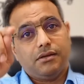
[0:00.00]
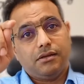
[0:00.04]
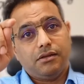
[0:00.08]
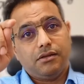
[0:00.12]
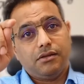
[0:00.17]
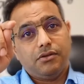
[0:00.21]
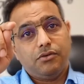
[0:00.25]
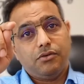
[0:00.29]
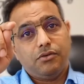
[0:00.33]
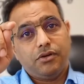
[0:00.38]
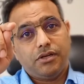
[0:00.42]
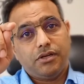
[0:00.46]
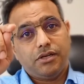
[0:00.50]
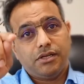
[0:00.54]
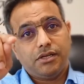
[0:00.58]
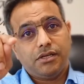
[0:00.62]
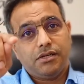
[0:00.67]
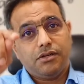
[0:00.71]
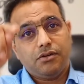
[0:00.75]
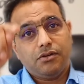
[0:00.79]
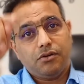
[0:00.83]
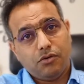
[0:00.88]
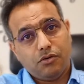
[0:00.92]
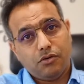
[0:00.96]

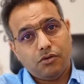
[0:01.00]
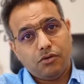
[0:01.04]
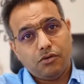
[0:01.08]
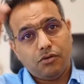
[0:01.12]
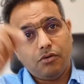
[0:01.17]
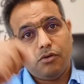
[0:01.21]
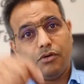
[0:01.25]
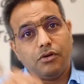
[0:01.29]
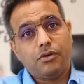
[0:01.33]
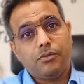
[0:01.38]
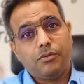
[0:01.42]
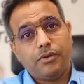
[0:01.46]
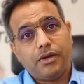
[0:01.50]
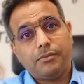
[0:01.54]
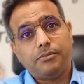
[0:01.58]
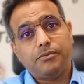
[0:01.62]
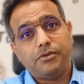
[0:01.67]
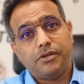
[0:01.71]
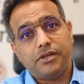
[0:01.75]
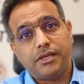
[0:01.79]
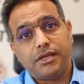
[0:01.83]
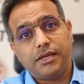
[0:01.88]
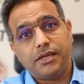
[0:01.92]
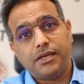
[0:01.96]
ureter or all the way up
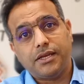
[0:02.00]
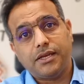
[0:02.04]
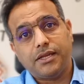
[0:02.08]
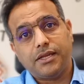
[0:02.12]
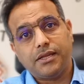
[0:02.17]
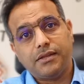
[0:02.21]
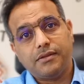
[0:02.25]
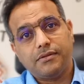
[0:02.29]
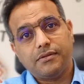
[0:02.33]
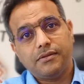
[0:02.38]
to the kidney.